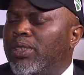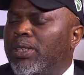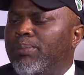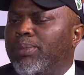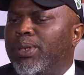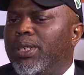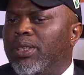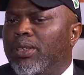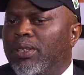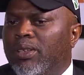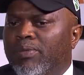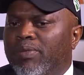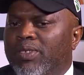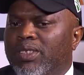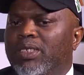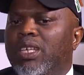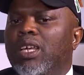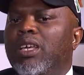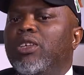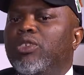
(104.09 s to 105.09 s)
underpinning of
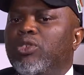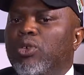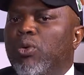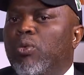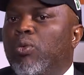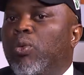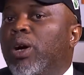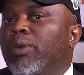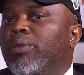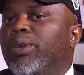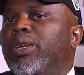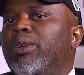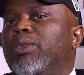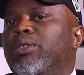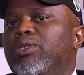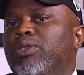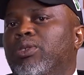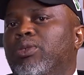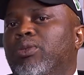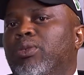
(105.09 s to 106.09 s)
this. So what are we
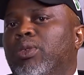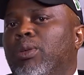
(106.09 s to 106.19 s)
going to do?